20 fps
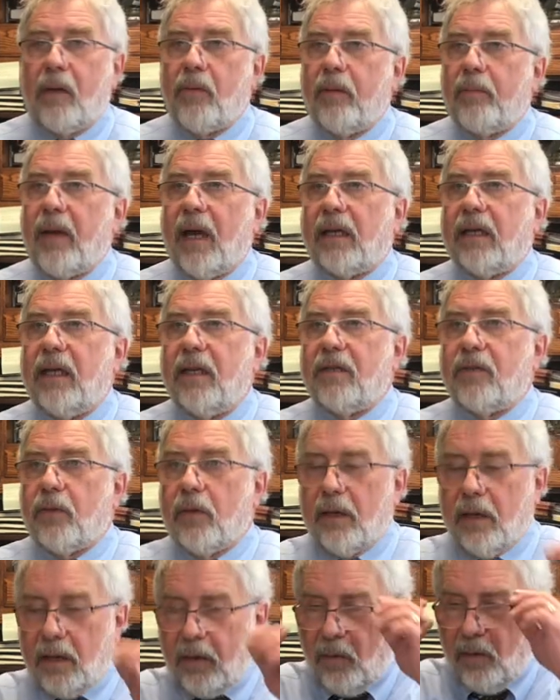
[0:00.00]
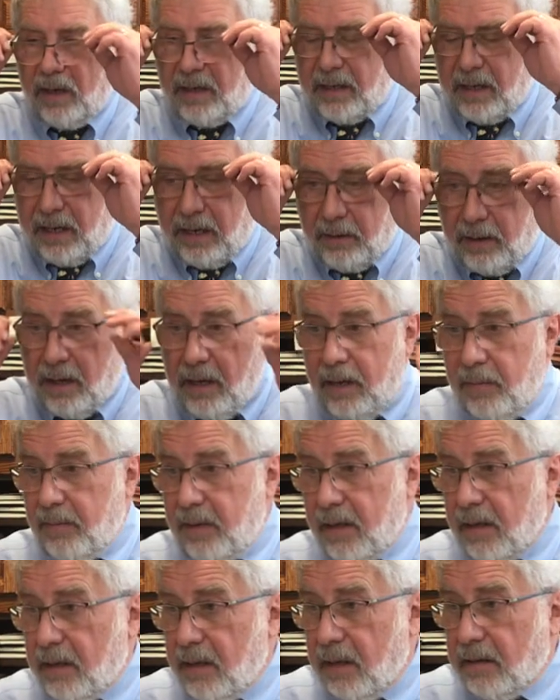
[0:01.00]
when my kids were little, one day
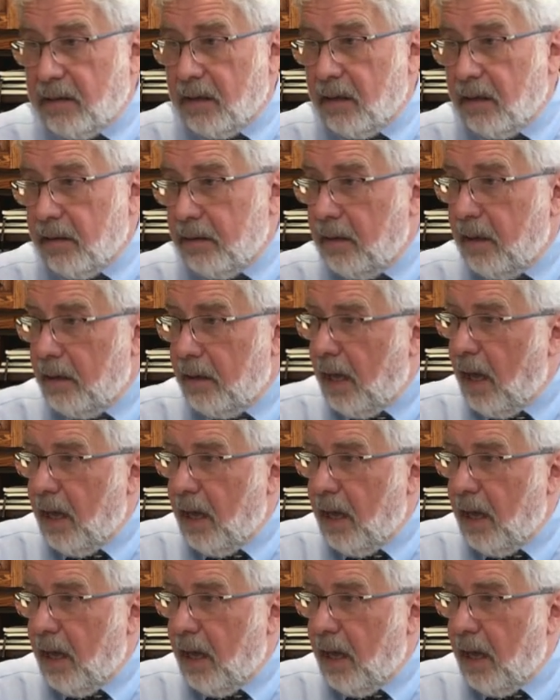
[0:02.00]
being at the